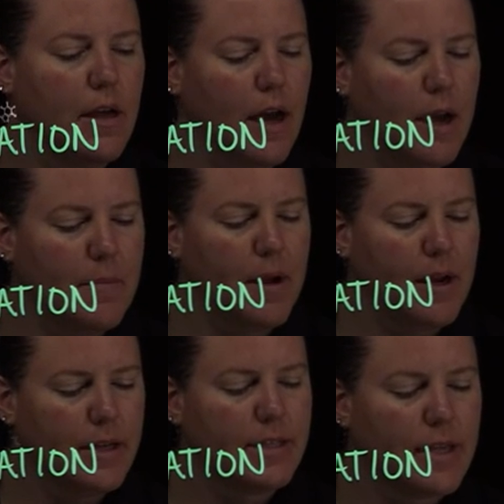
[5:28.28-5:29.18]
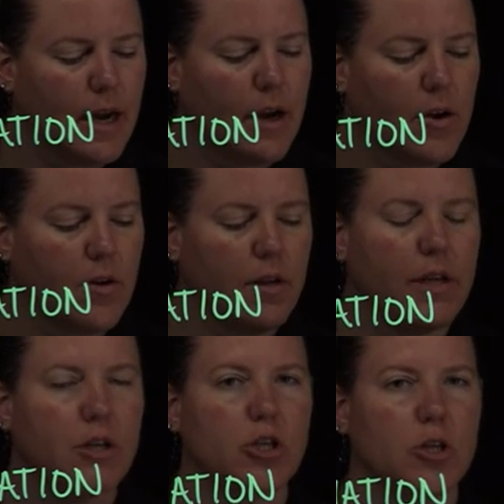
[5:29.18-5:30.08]
I'm not
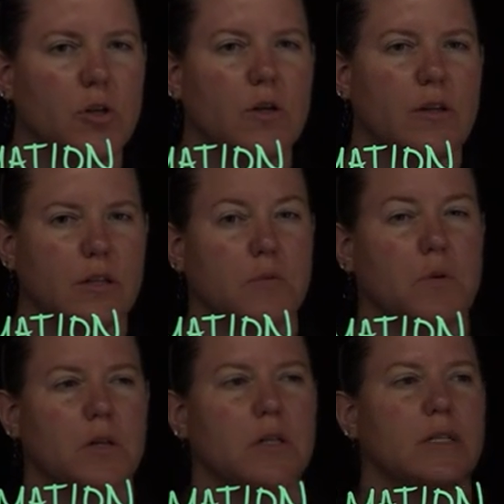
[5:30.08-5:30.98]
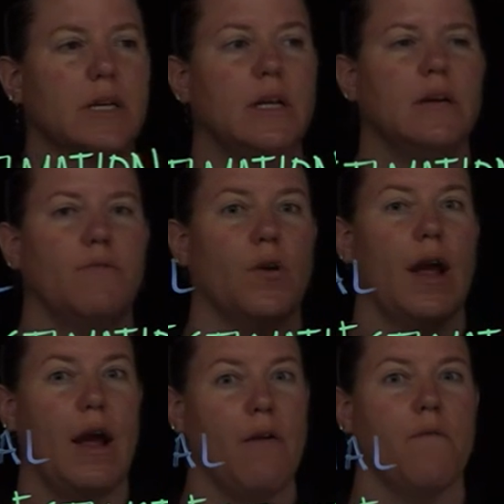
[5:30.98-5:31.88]
entirely sure this works for
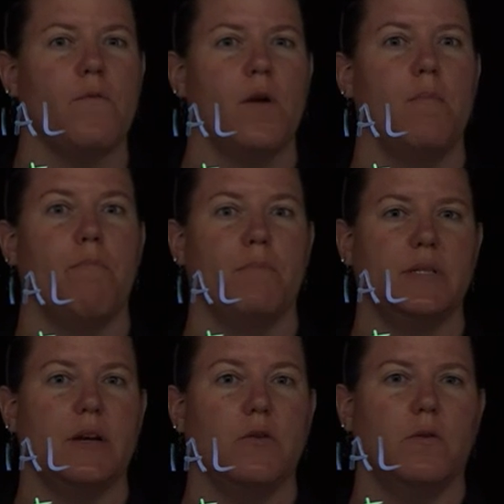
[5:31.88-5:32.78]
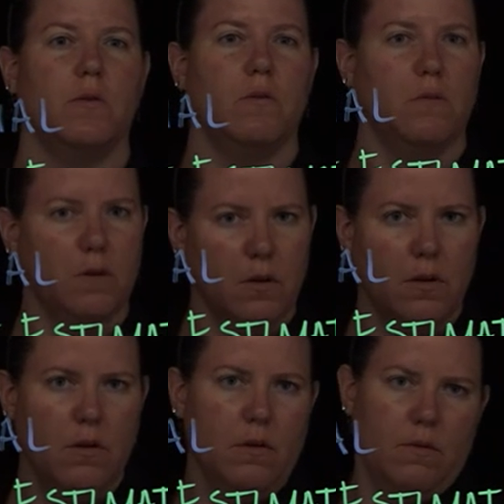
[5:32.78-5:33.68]
every single
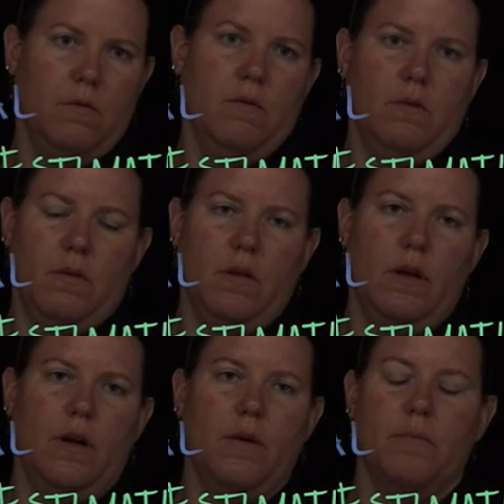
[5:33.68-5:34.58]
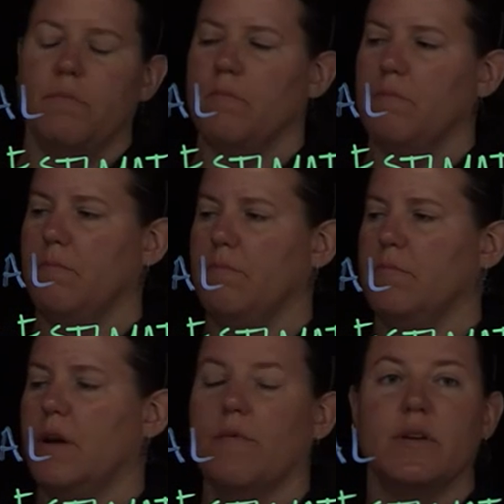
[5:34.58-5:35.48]

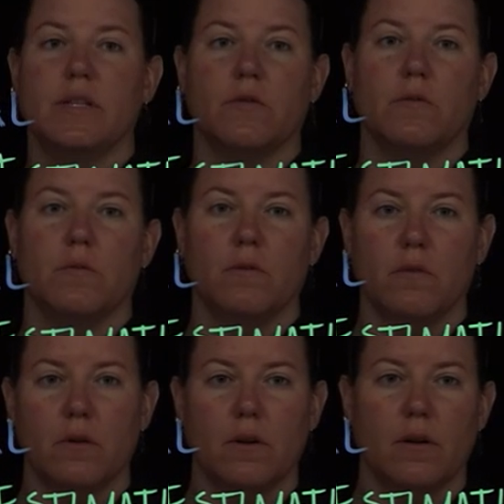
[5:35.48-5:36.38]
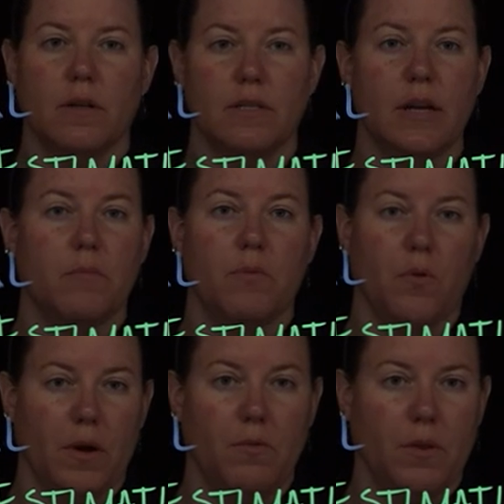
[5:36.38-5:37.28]
data
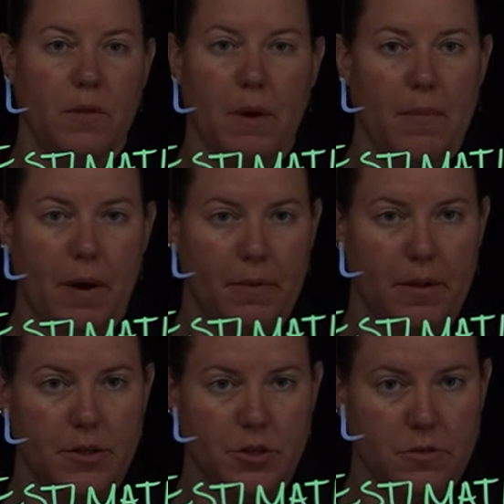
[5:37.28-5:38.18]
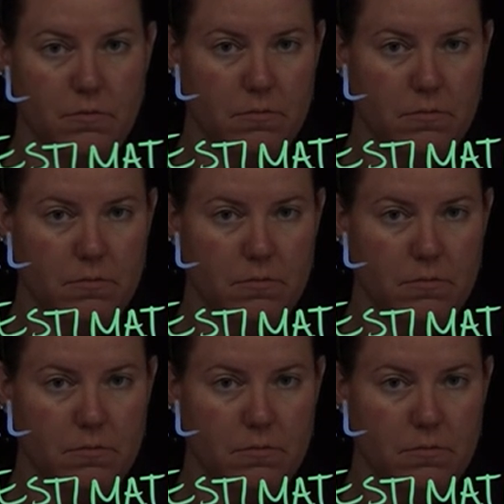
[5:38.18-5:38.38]
point within my population.